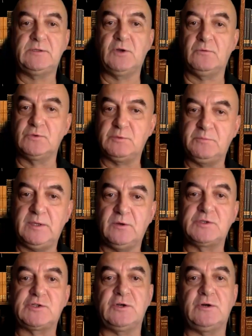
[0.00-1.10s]
known to be
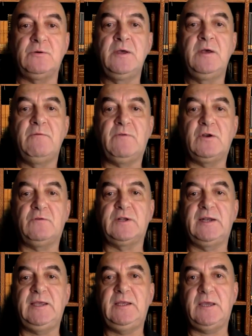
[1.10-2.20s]
also one of the
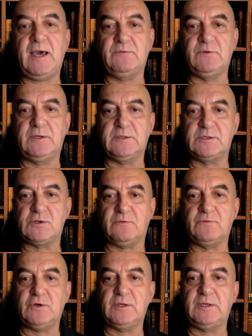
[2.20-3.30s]
leading advocates of
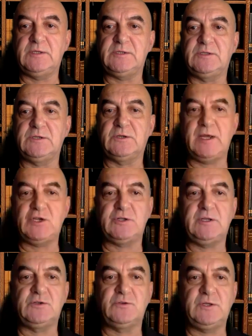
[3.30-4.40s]
Turkey's integration
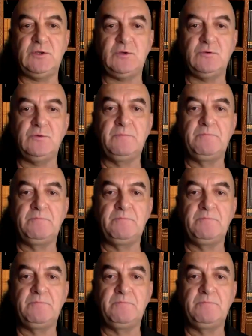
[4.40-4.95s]
into the EU.